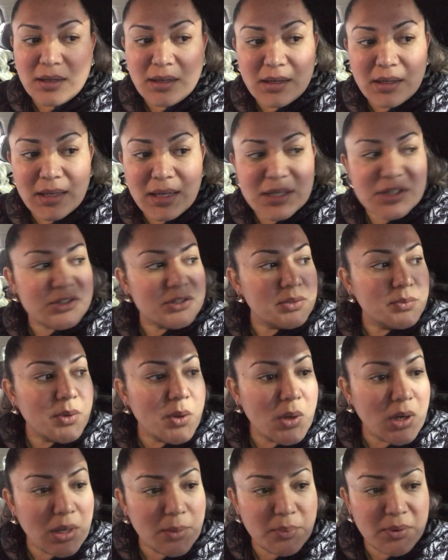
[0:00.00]
I actually
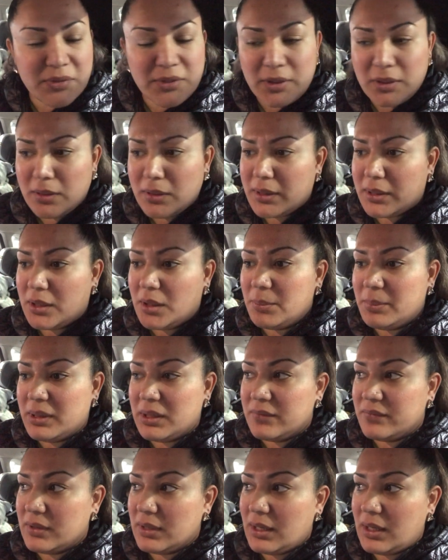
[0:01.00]
woke up with a little
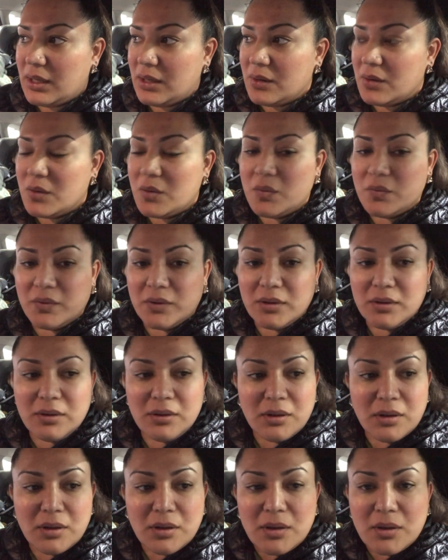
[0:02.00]
bit of a hangover,